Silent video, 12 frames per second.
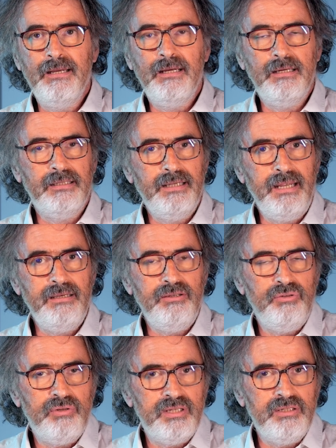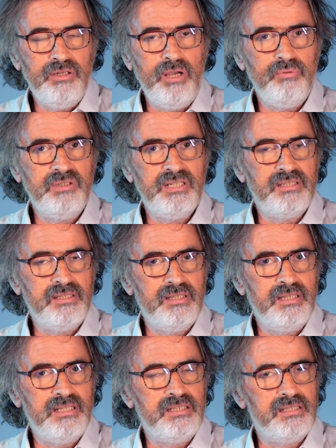Again, you can notice
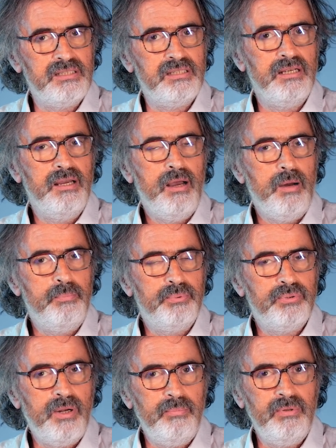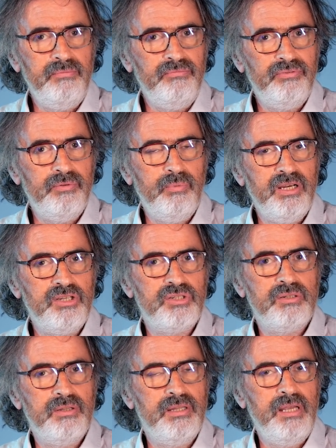that this is a problem for
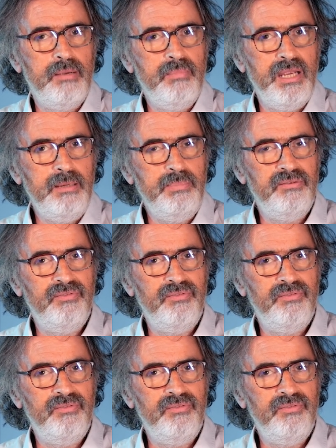which there may be